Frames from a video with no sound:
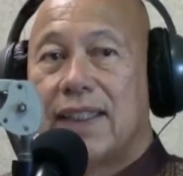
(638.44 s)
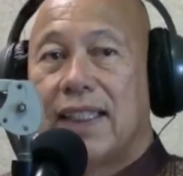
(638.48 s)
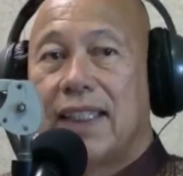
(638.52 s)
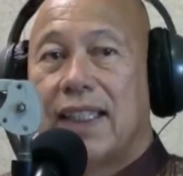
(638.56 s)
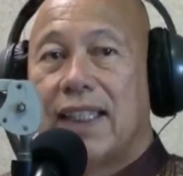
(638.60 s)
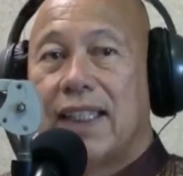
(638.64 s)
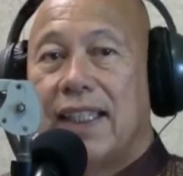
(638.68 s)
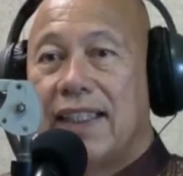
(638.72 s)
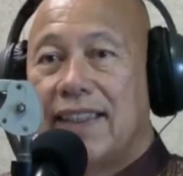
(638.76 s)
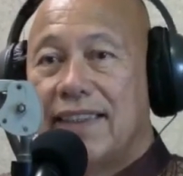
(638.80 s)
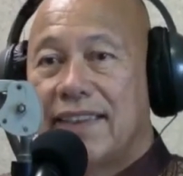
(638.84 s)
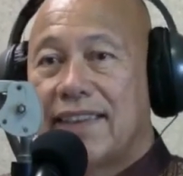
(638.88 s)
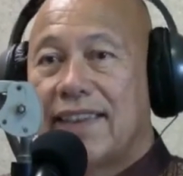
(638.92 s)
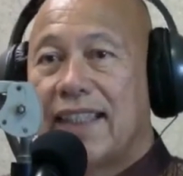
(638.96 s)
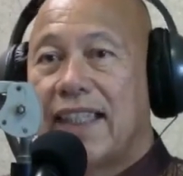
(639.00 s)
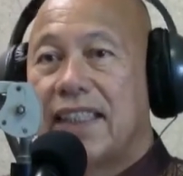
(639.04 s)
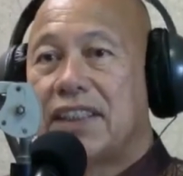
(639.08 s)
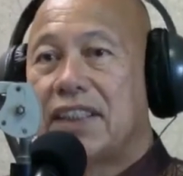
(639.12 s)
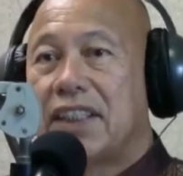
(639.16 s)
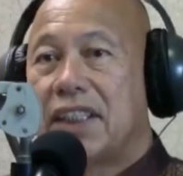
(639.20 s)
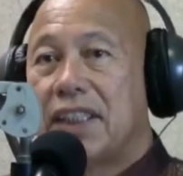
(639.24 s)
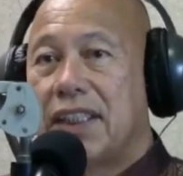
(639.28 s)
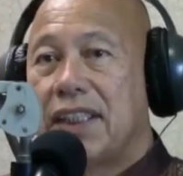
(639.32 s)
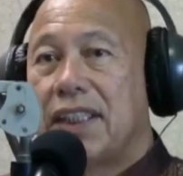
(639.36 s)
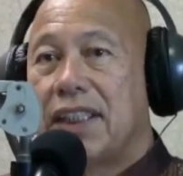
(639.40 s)

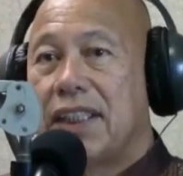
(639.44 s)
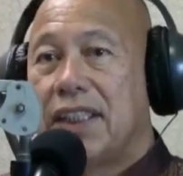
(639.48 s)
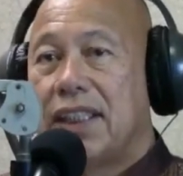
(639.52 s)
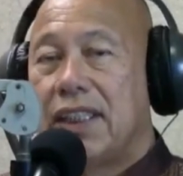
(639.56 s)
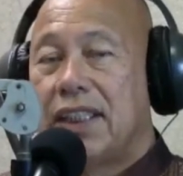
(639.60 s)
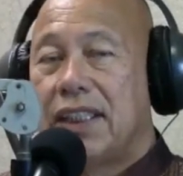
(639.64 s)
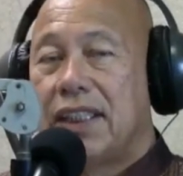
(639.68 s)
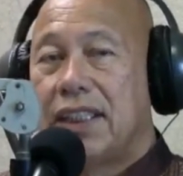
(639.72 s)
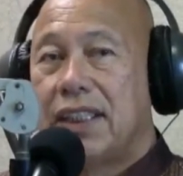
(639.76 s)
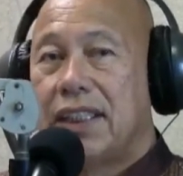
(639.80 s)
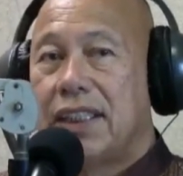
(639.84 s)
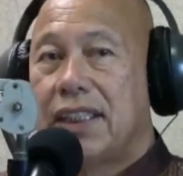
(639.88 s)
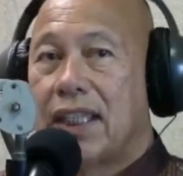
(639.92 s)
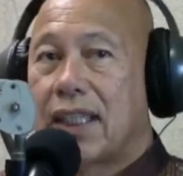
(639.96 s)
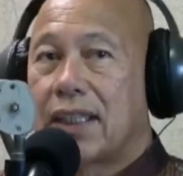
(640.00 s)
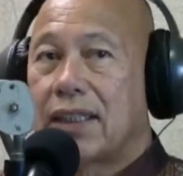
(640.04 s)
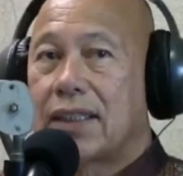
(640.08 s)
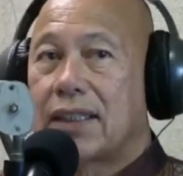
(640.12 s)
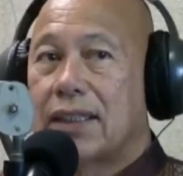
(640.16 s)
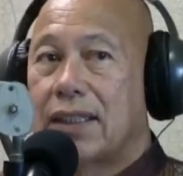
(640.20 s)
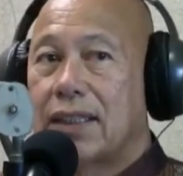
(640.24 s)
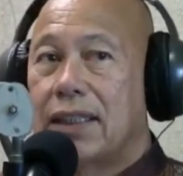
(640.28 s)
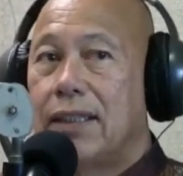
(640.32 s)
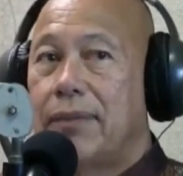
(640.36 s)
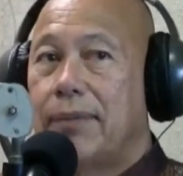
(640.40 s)
essentially not
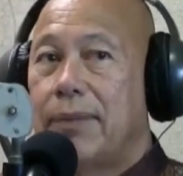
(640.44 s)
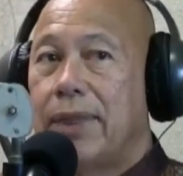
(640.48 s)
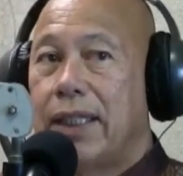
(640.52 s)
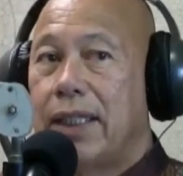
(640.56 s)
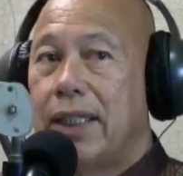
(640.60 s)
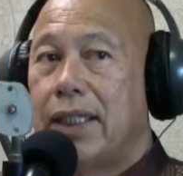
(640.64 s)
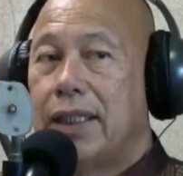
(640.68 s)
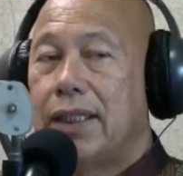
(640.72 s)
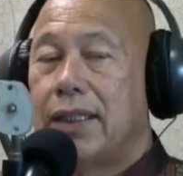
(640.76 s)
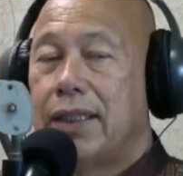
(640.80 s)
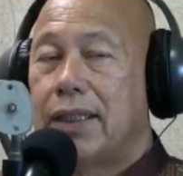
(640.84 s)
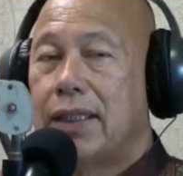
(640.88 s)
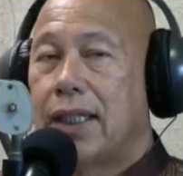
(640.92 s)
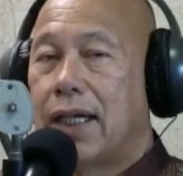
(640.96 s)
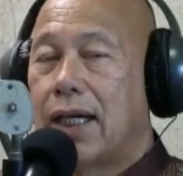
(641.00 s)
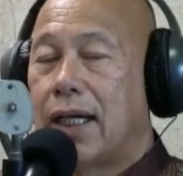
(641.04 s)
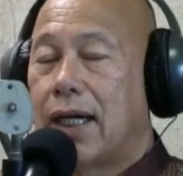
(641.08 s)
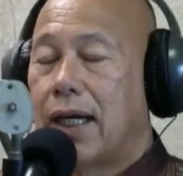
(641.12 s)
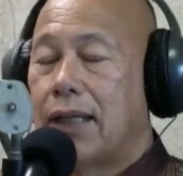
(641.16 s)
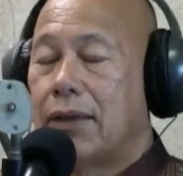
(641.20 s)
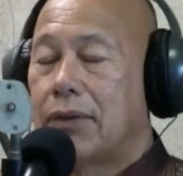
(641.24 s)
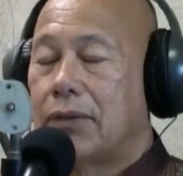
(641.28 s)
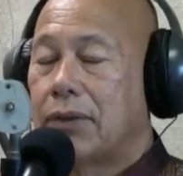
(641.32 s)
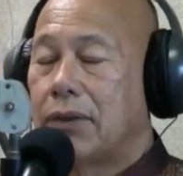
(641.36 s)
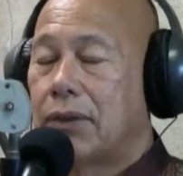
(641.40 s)
limited,
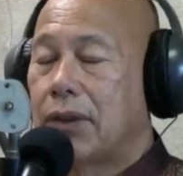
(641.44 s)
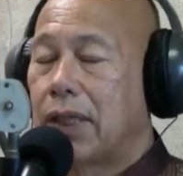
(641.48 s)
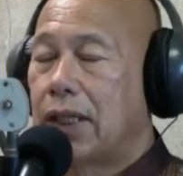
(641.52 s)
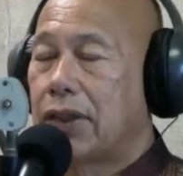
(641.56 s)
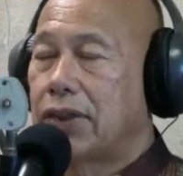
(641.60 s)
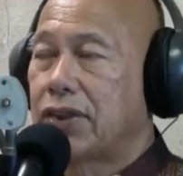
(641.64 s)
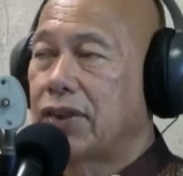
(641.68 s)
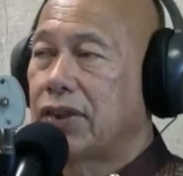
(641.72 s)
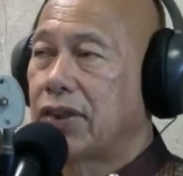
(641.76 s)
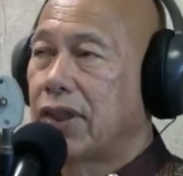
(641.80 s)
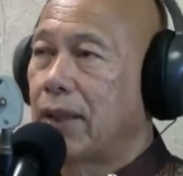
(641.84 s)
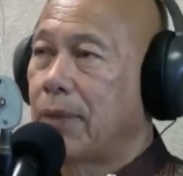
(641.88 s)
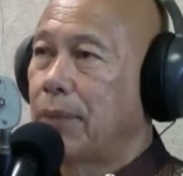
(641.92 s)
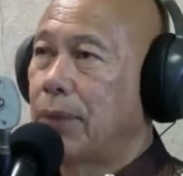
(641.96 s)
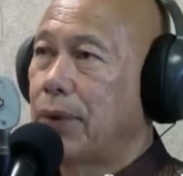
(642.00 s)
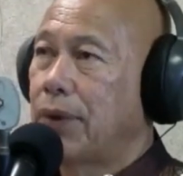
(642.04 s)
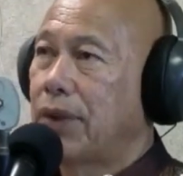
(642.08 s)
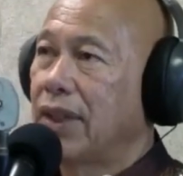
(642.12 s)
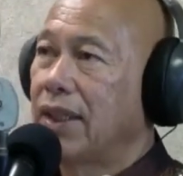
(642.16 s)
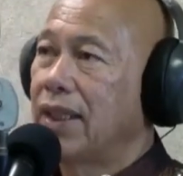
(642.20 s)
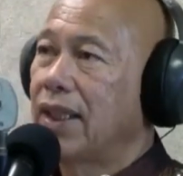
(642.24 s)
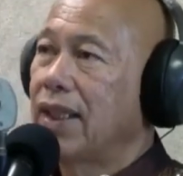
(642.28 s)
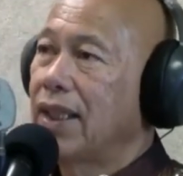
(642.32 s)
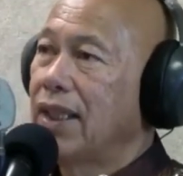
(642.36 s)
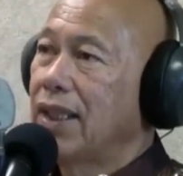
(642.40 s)
how should I put
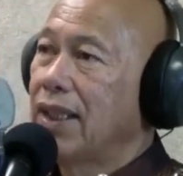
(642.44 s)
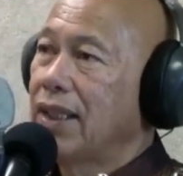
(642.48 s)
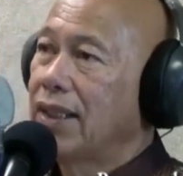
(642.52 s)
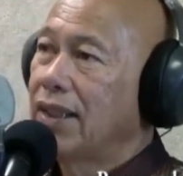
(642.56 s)
it,